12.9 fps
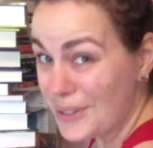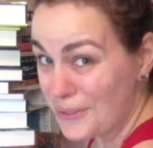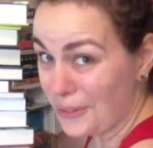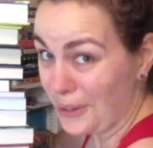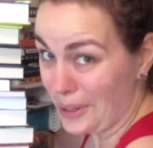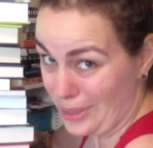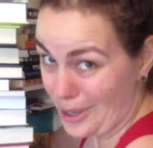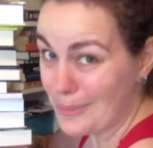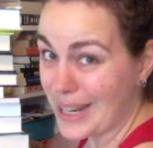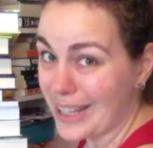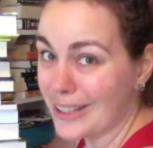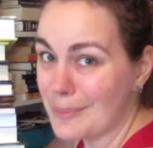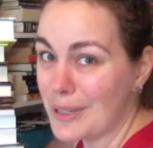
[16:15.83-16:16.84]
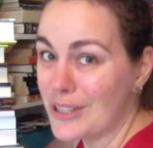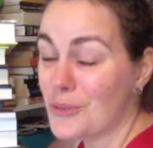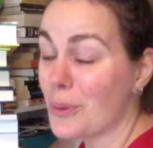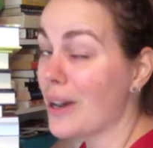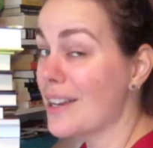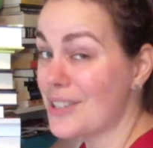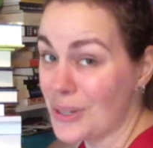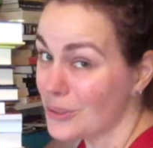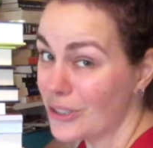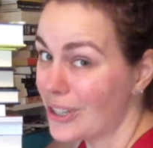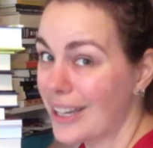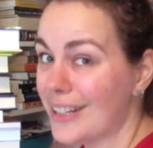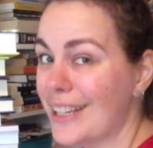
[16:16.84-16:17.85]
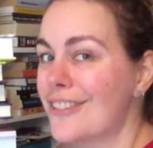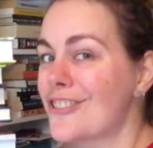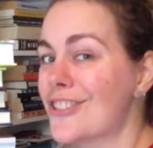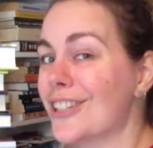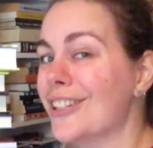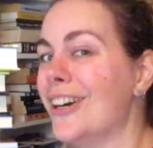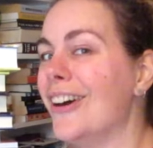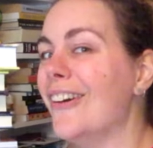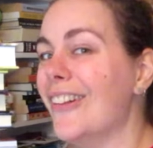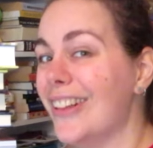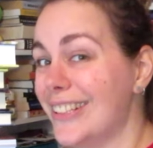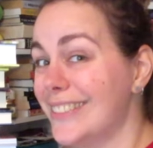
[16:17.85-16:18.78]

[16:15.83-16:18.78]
for a thumbnail image where I don't look unhinged at all.